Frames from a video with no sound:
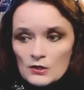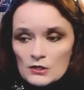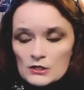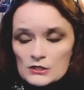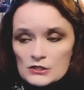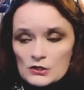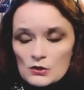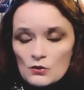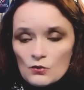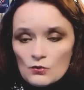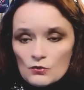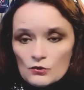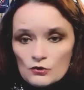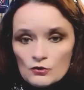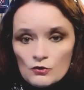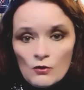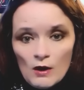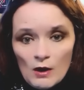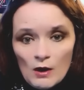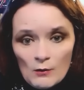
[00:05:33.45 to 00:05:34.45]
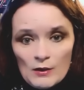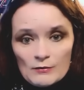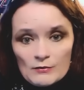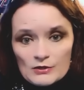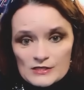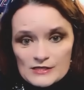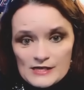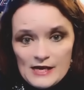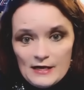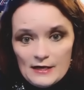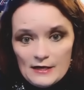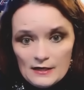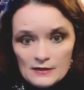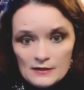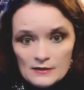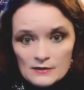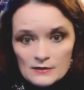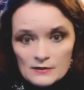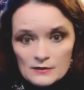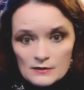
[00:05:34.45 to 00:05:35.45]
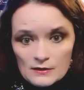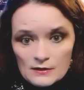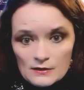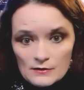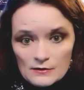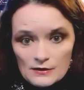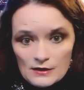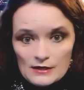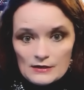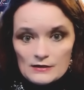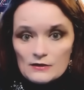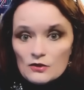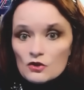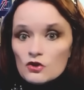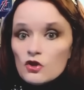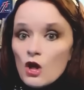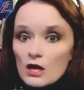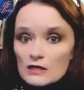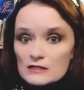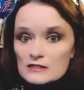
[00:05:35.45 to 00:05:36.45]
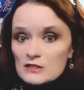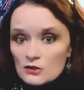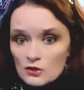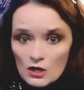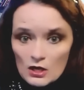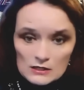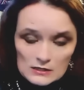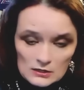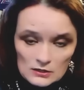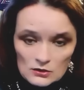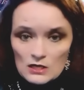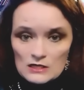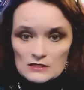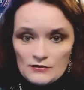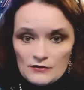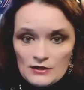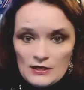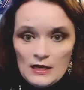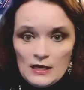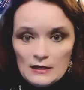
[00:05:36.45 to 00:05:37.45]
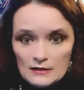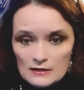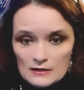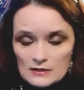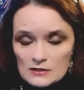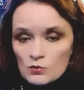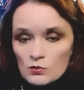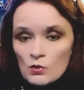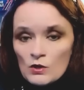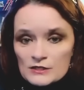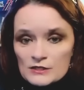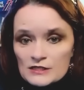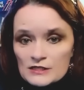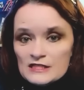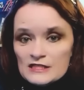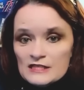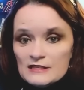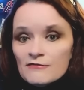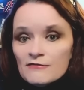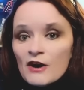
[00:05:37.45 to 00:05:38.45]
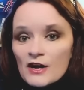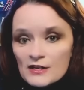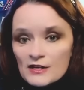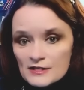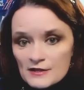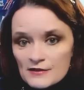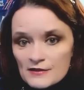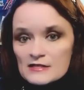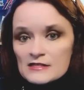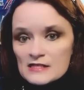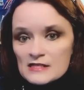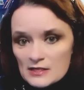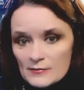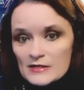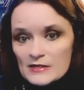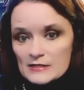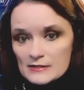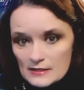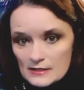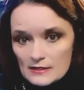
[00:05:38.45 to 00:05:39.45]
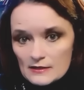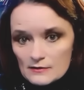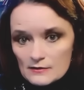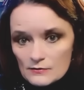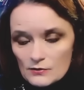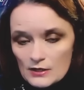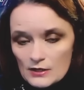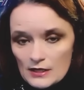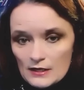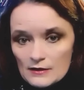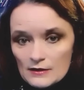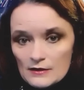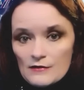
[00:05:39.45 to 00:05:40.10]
So you know how we were saying that lots and lots and lots of Canadians want to defund the CBC, okay?